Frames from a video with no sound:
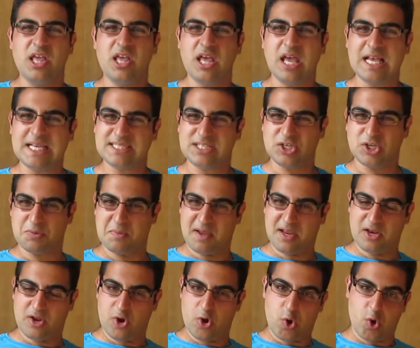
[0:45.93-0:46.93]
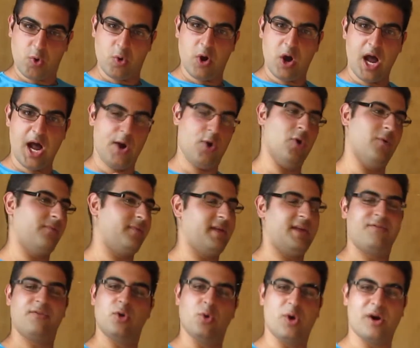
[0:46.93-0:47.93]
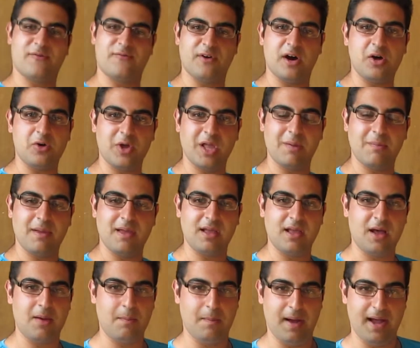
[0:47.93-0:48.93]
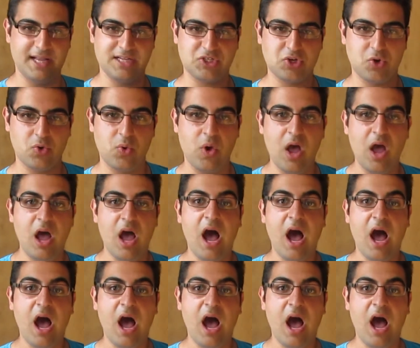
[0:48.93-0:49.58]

As you may know, hopefully if you are following me on my show,